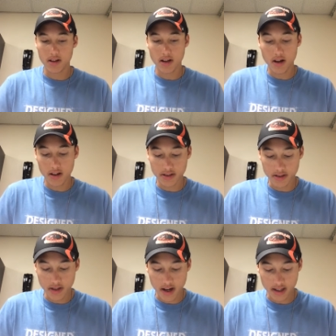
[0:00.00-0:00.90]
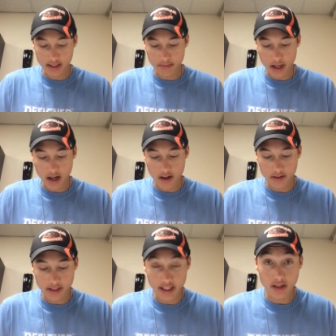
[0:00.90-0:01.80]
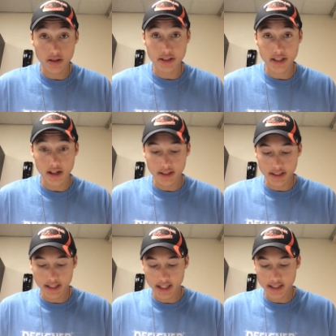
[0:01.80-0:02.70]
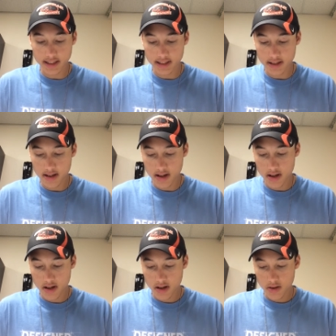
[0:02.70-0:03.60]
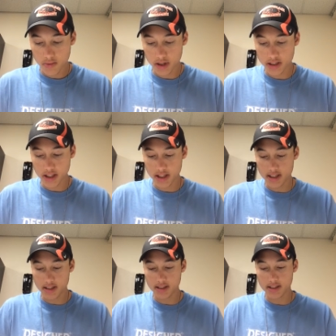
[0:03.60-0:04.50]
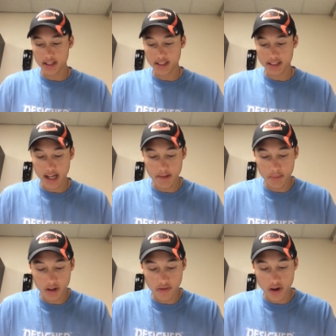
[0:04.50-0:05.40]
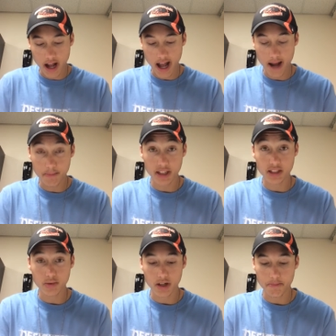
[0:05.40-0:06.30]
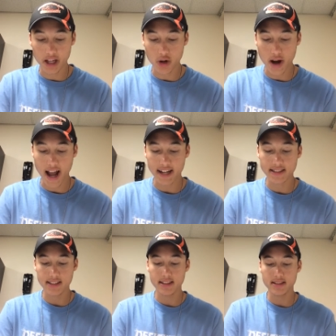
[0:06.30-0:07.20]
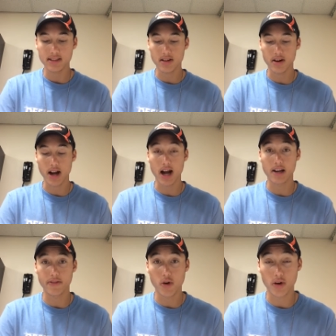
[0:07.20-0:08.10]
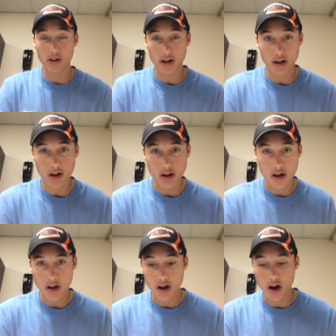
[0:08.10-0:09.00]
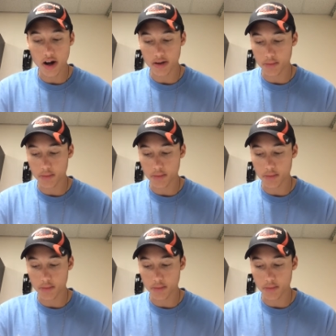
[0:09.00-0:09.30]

it also talks about sickle cell disease, which is an example of what happens when amino acids are out of order on a